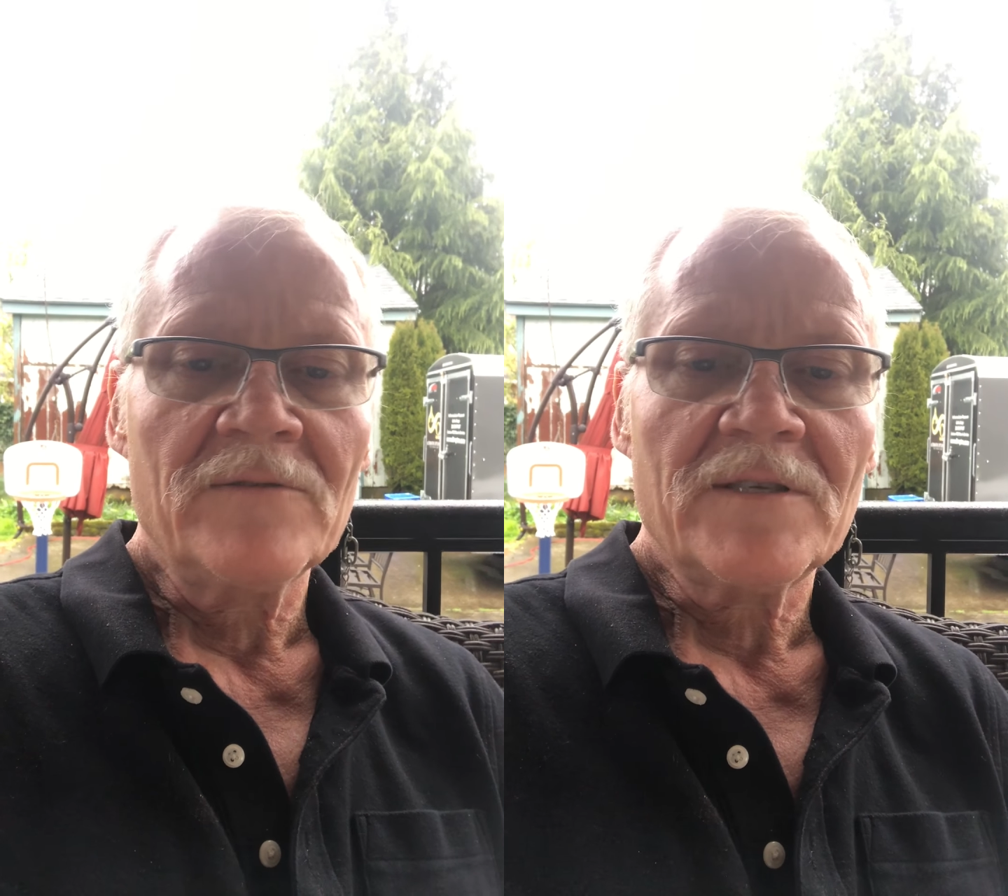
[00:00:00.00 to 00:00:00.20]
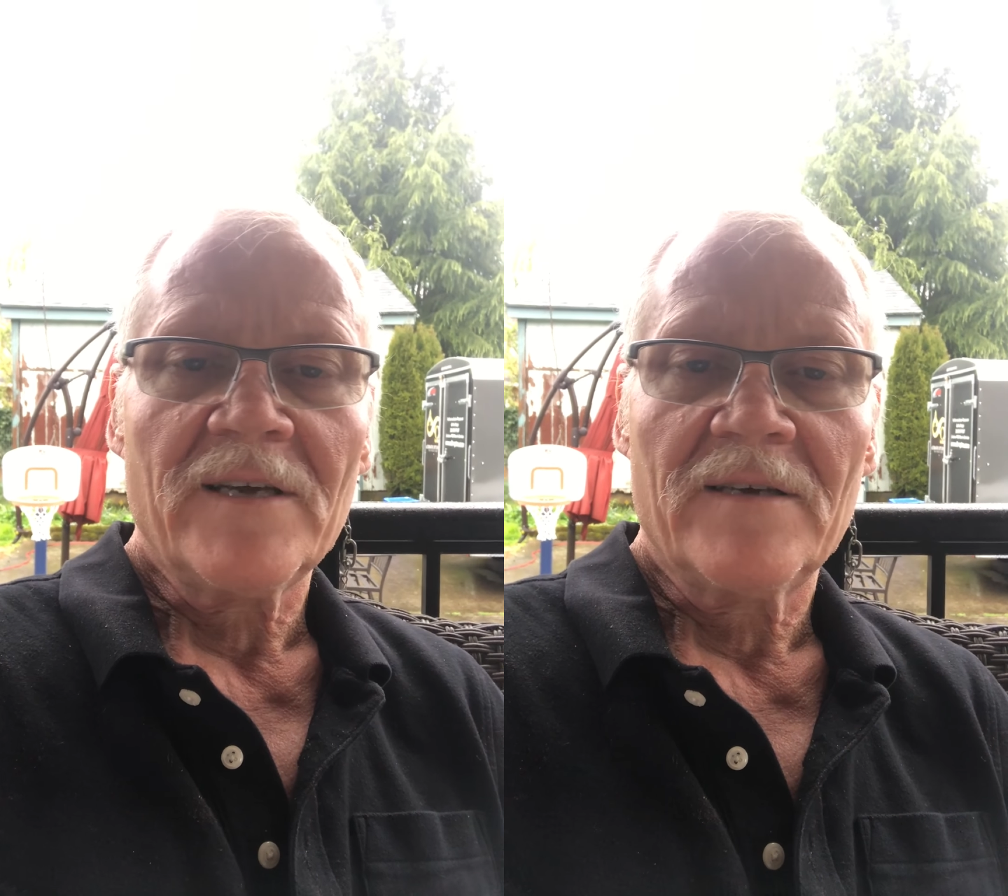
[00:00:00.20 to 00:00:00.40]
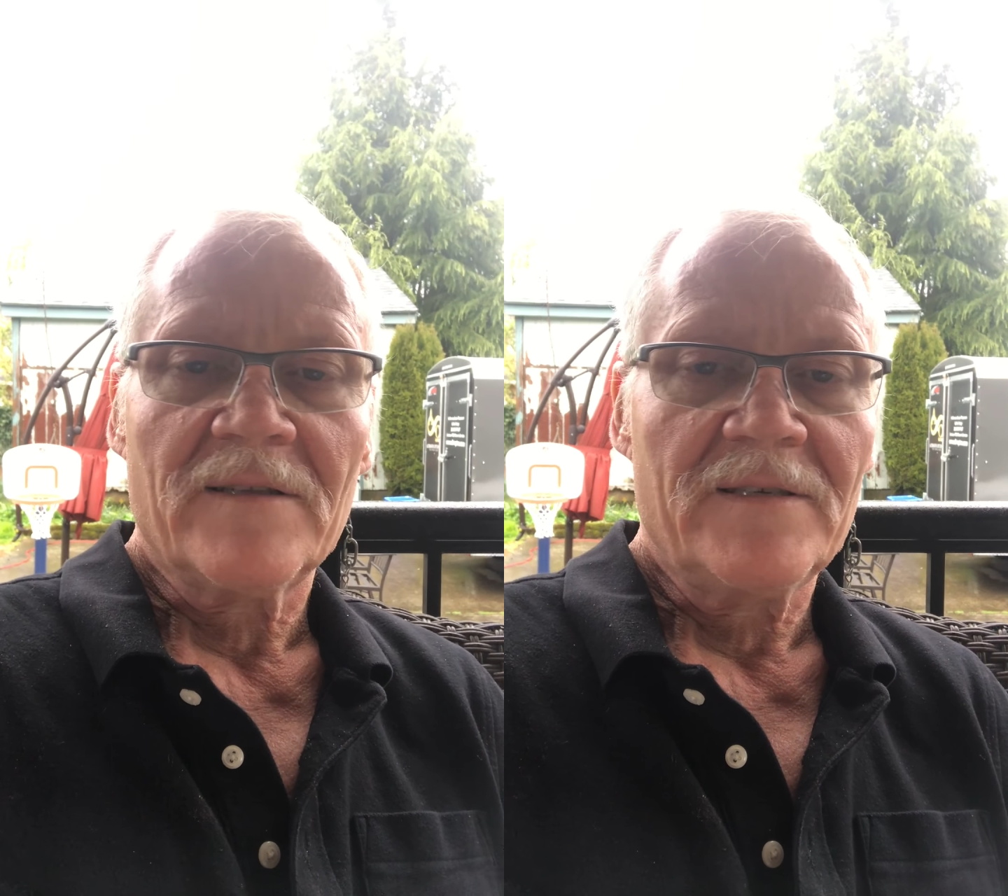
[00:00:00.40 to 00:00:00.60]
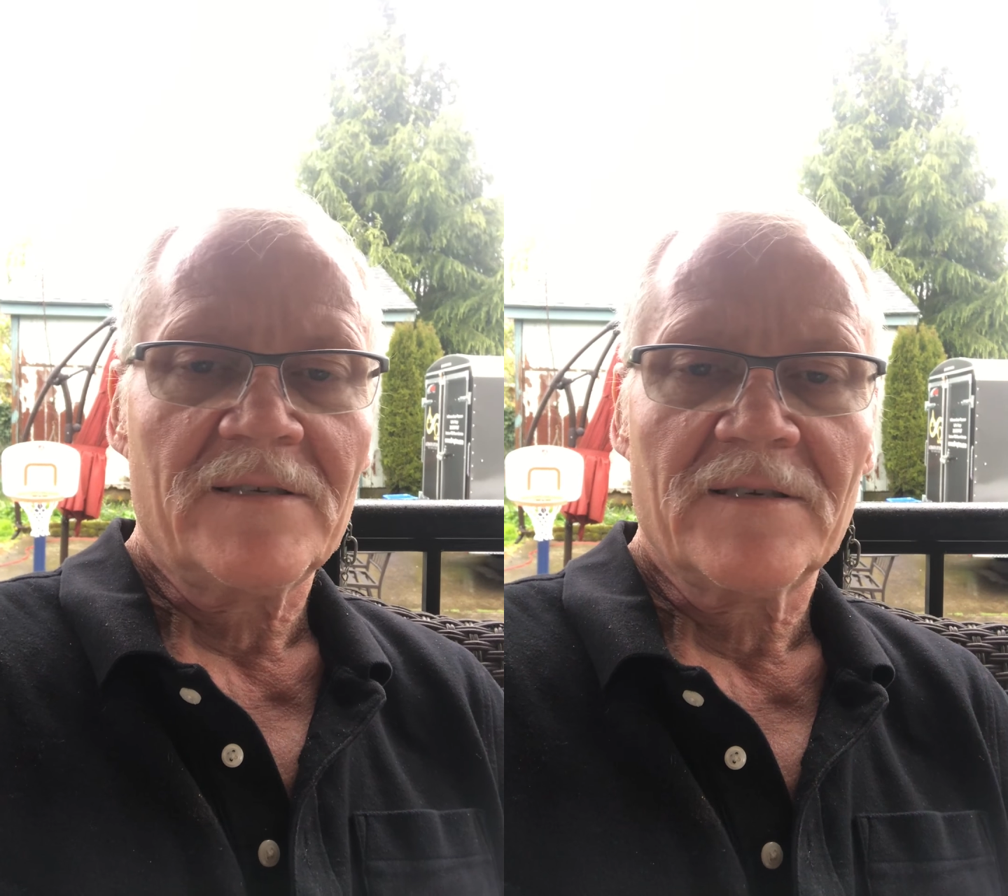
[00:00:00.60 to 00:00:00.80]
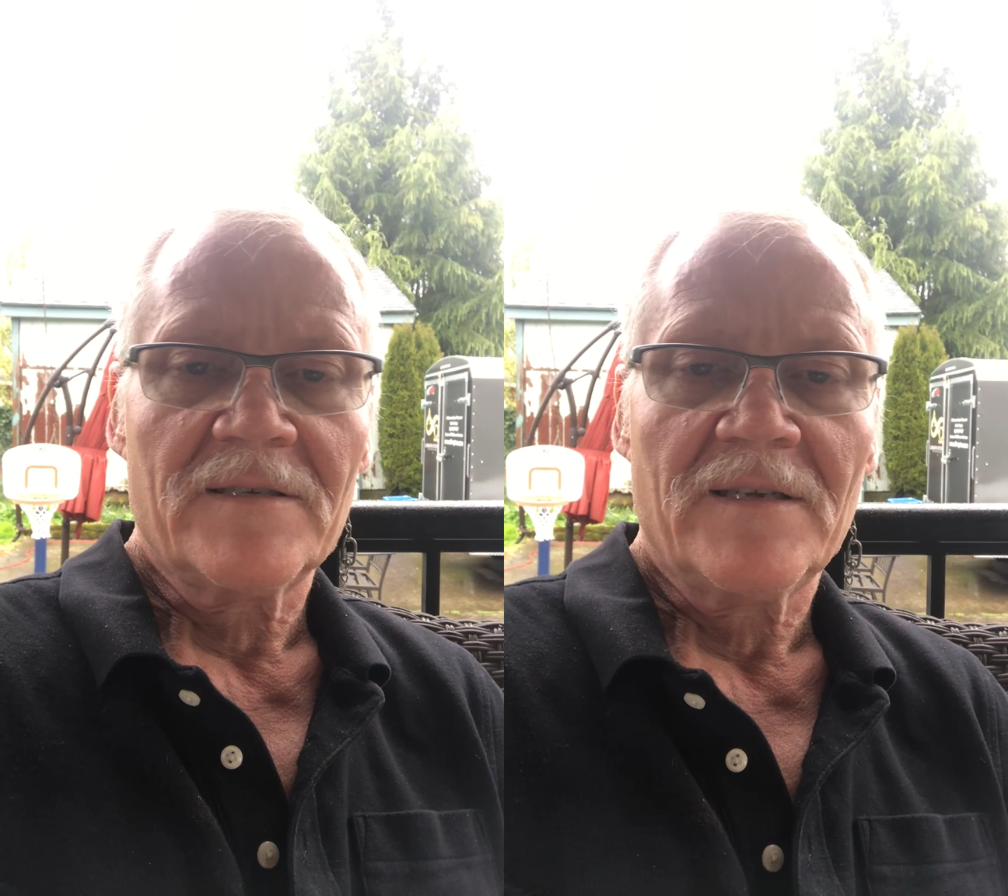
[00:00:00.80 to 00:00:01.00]
don't stay at least
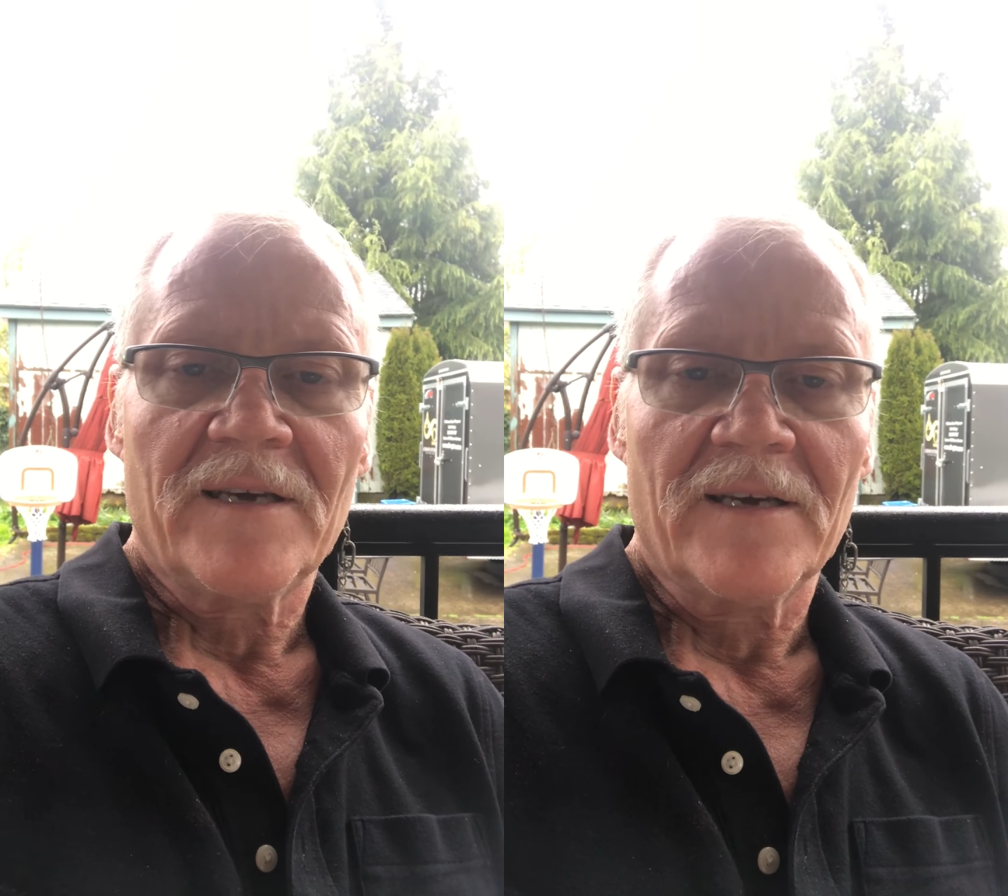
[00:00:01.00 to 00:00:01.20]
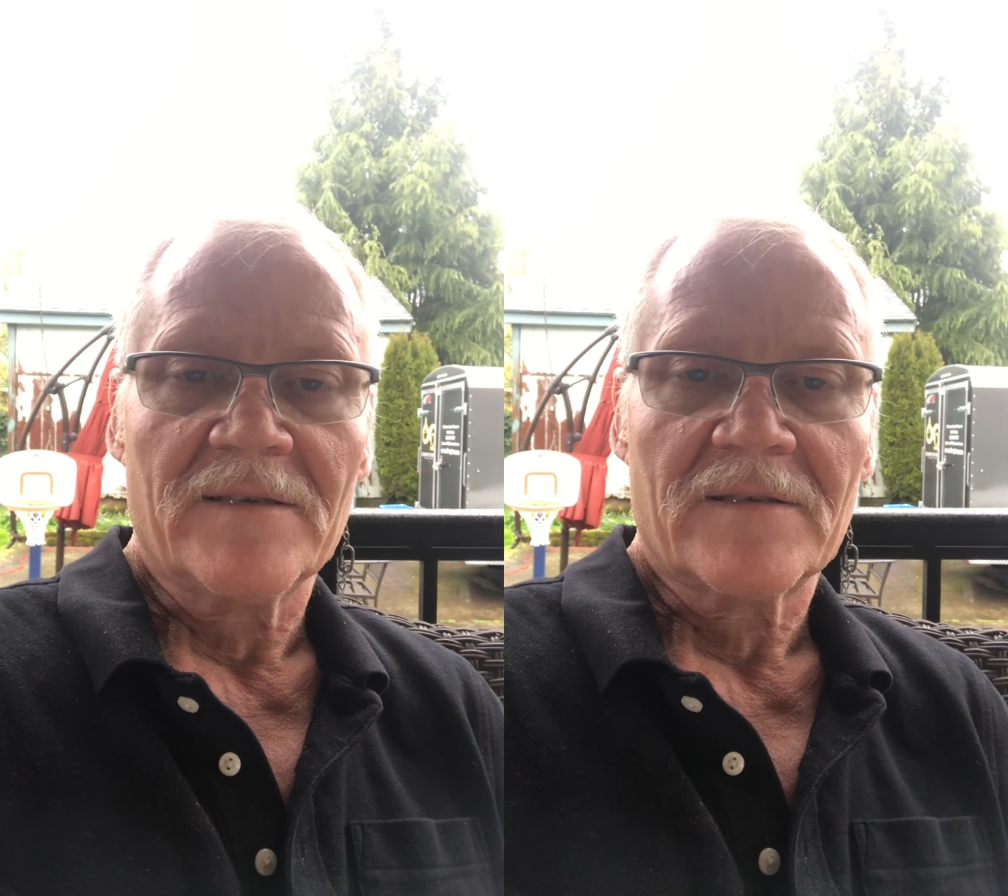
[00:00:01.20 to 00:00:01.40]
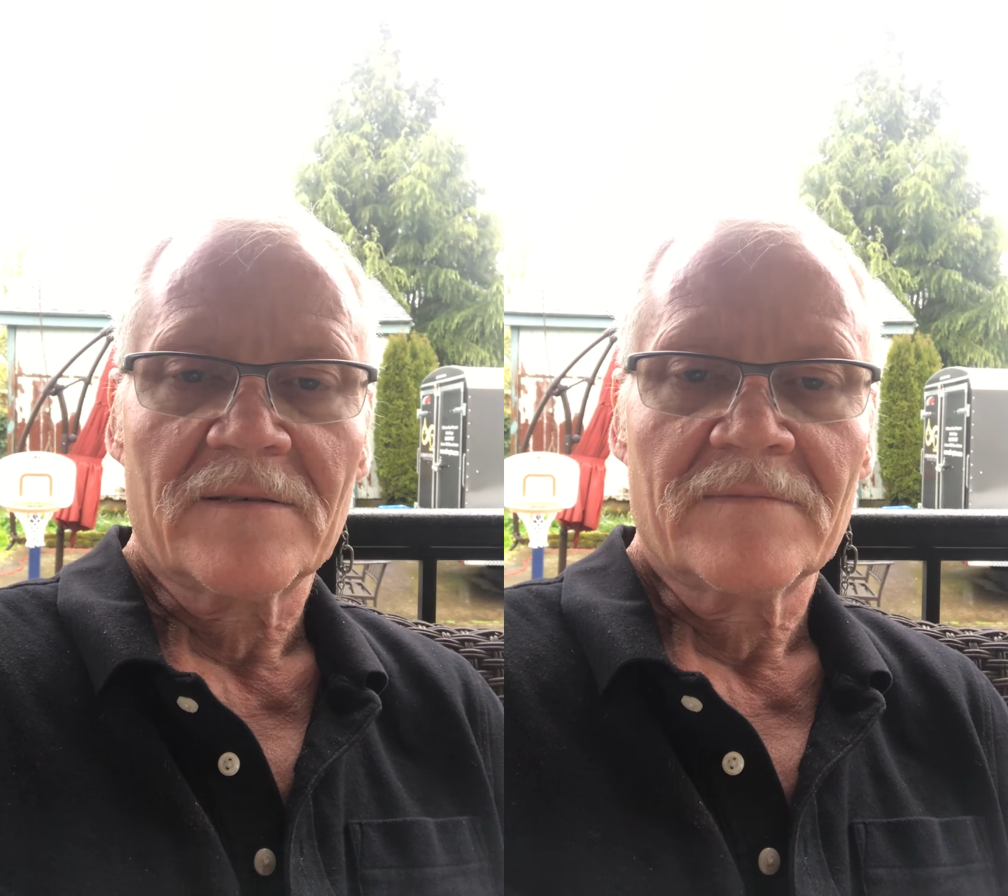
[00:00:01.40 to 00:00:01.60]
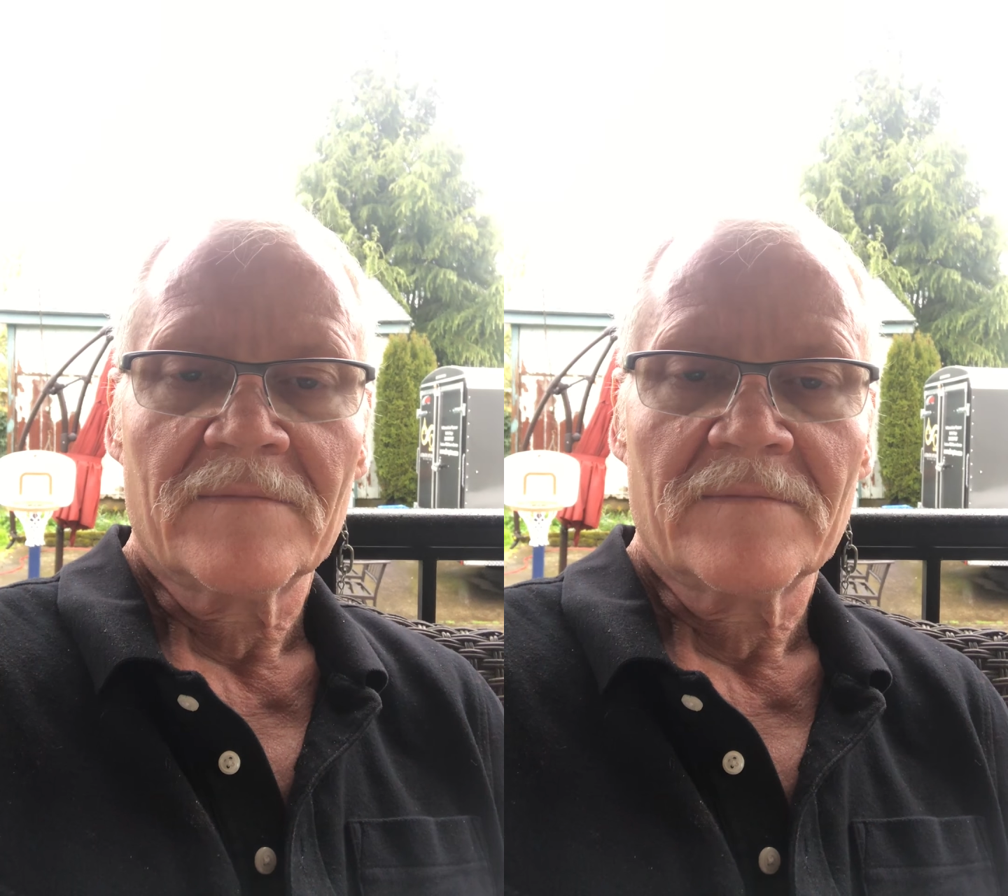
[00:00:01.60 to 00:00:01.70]
60 days,